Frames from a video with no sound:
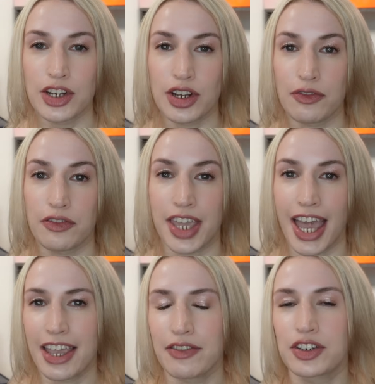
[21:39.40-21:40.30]
Don't
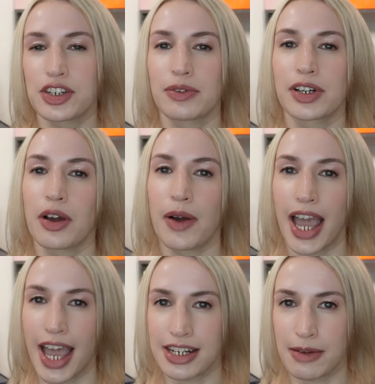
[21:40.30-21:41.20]
forget, if you do want to go
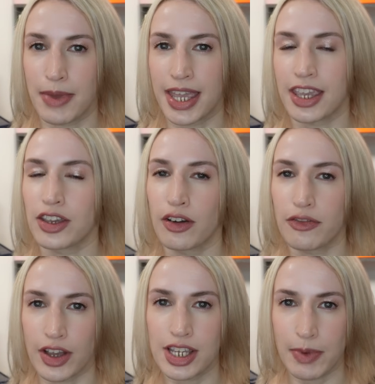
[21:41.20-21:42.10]
ahead and make your
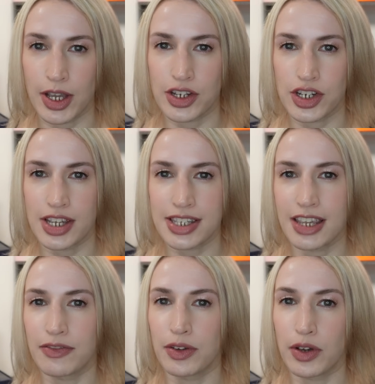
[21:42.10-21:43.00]
first purchase,
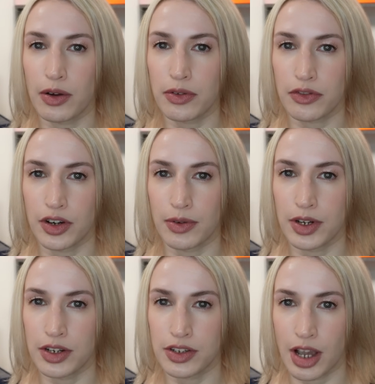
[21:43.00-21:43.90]
if you go
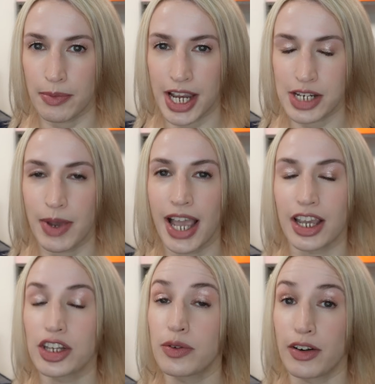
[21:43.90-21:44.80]
through Top Cashback
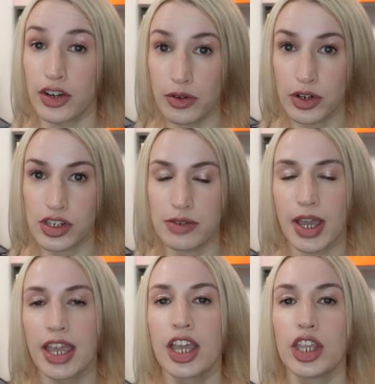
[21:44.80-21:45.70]
and you are a new
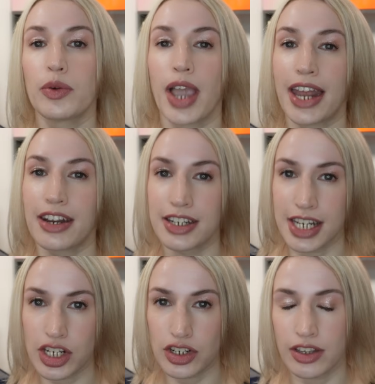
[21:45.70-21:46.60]
customer, you'll get an
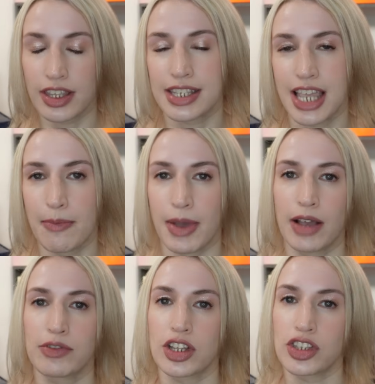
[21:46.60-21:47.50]
additional
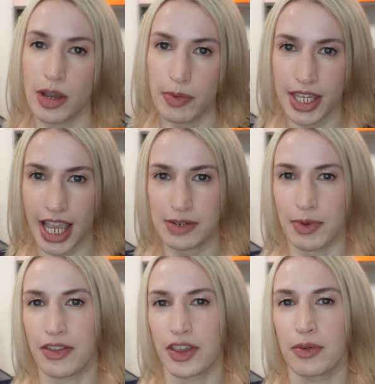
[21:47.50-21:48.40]
£10 on top of the
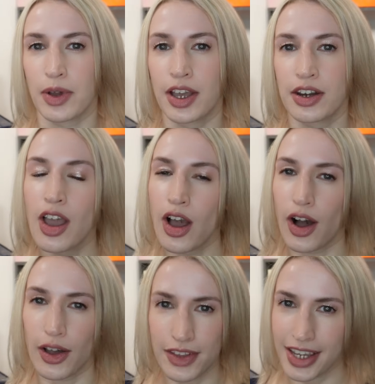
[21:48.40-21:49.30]
cashback that you earn
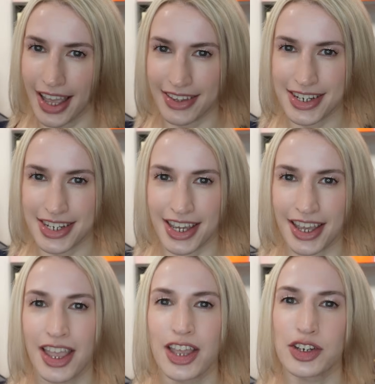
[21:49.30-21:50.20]
on the
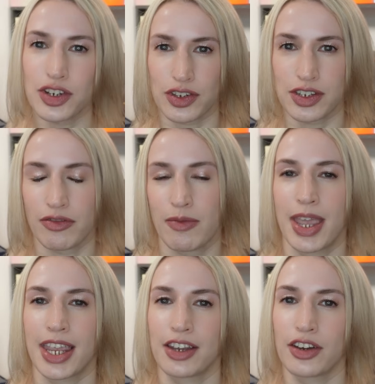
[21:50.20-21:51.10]
calendar just for
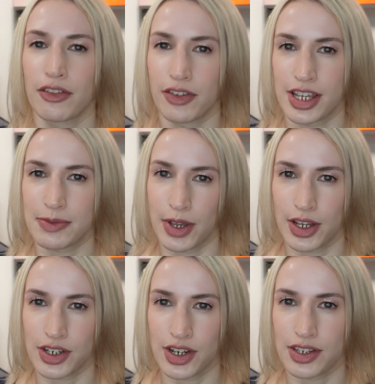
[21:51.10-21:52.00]
making your first
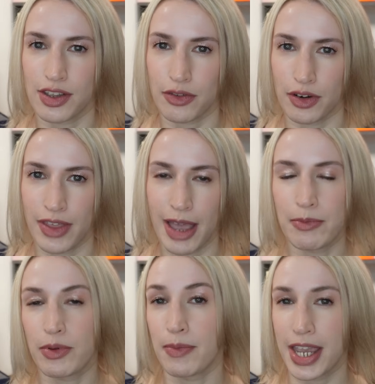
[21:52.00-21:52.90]
purchase through
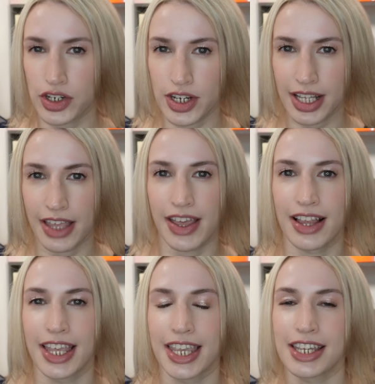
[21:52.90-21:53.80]
them. But make sure you click
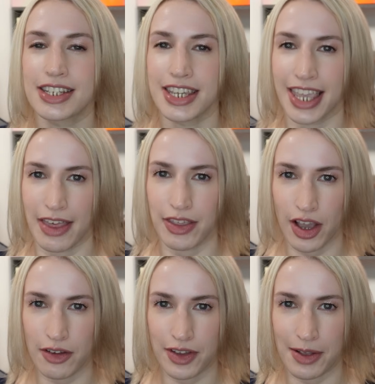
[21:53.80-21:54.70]
that link to get the
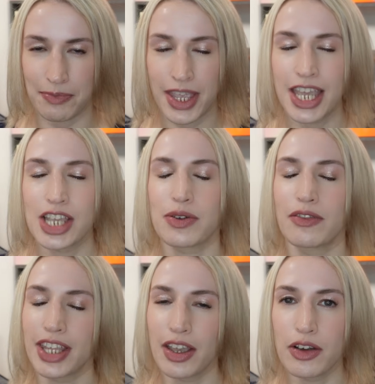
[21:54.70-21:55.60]
offer. So
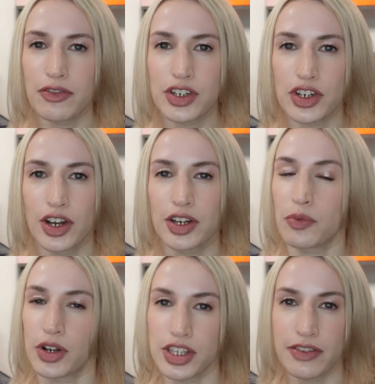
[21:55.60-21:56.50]
I really hope you've enjoyed
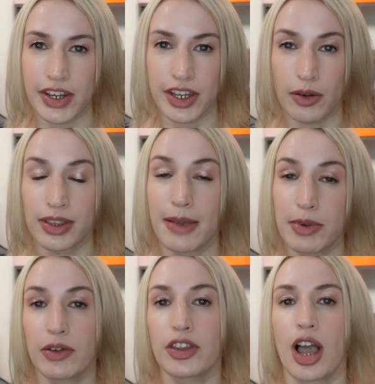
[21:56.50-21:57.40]
watching the video. Let
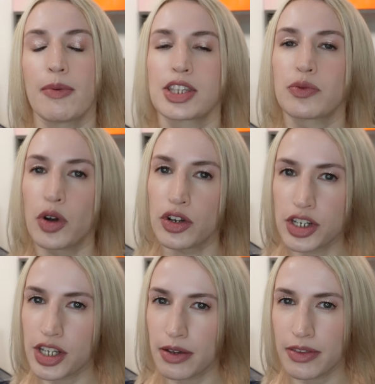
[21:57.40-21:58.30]
me know in the comments, what
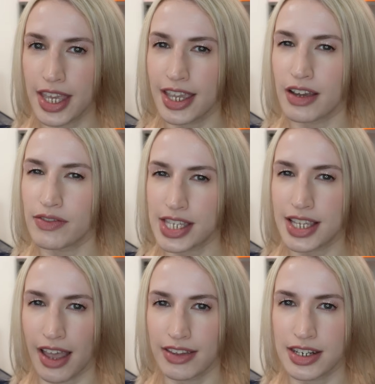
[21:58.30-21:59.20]
do you think of this
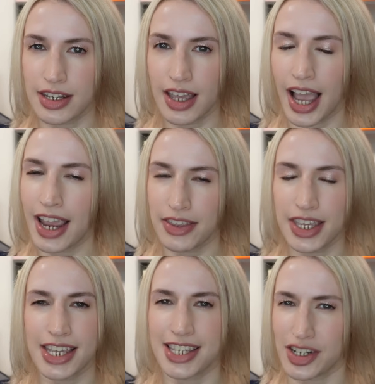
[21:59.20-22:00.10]
calendar? I
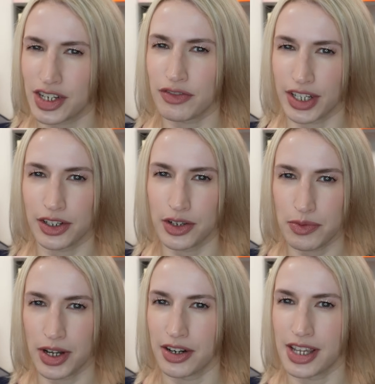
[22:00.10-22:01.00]
think it's actually a really
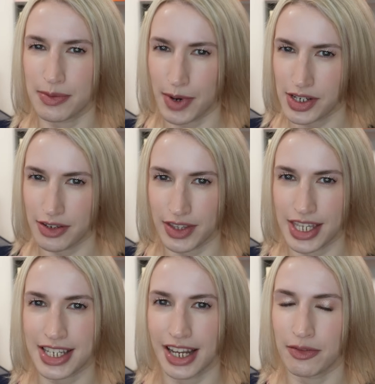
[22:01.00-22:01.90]
good one, especially for
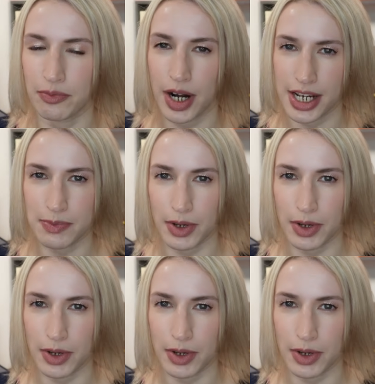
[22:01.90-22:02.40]
this kind of price